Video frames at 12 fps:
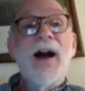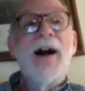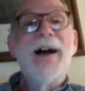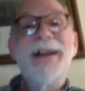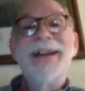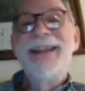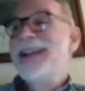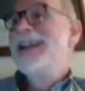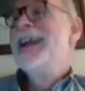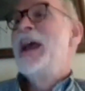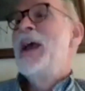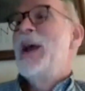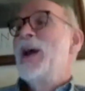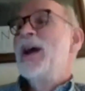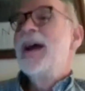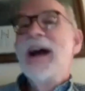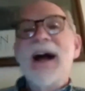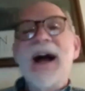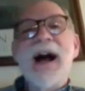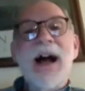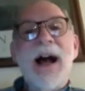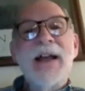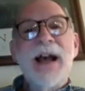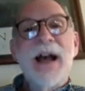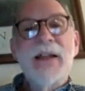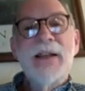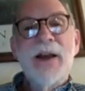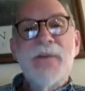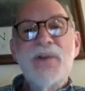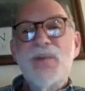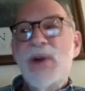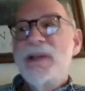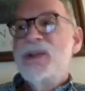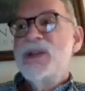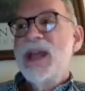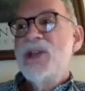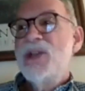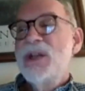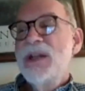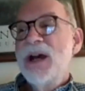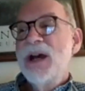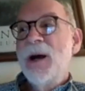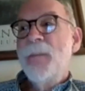I loved your presentation.